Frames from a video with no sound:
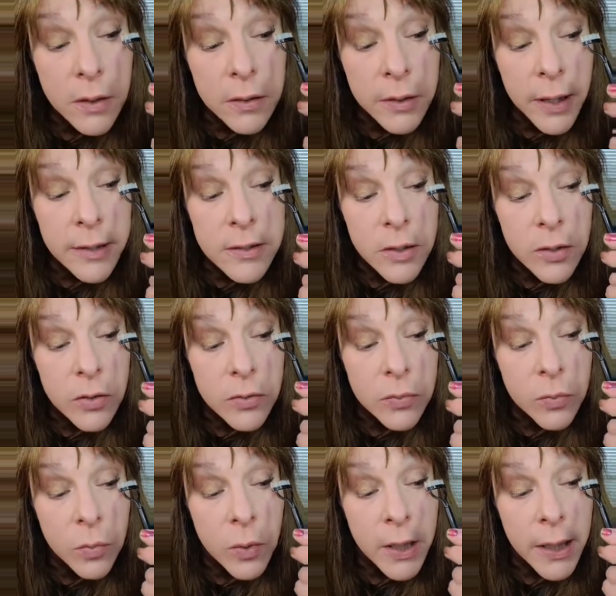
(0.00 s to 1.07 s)
That's the
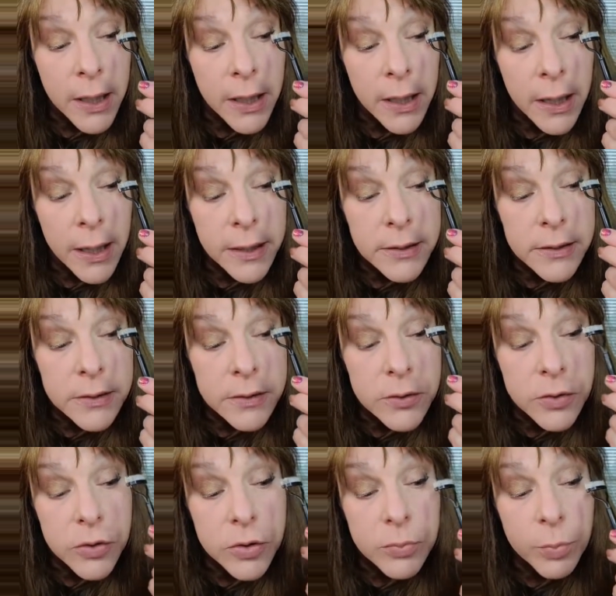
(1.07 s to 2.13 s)
way I
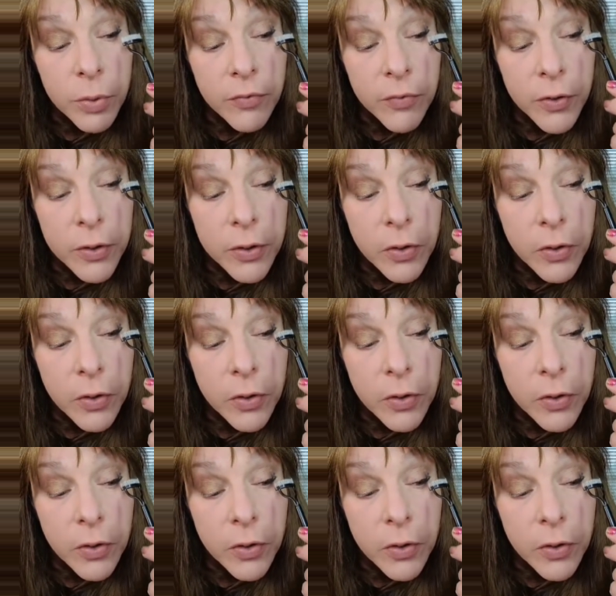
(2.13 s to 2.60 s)
prefer